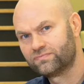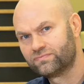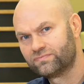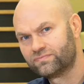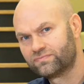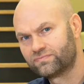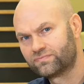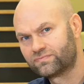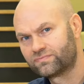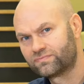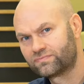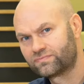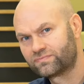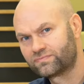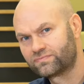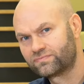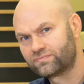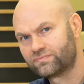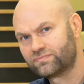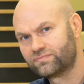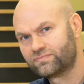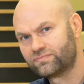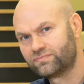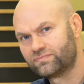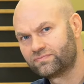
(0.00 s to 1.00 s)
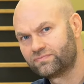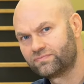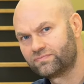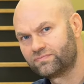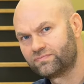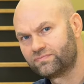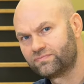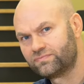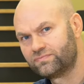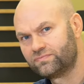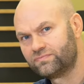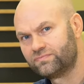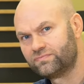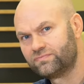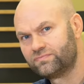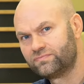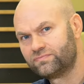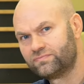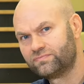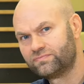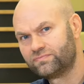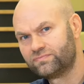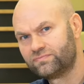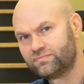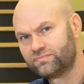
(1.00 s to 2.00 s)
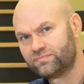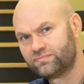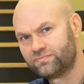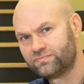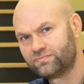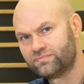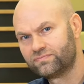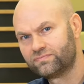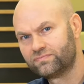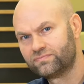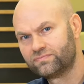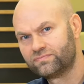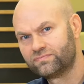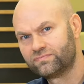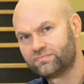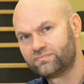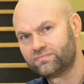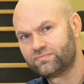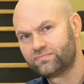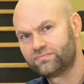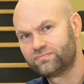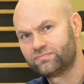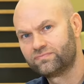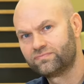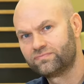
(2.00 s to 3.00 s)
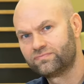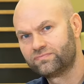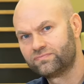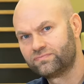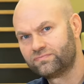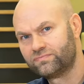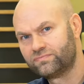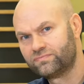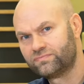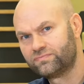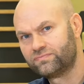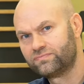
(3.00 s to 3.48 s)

(not speaking)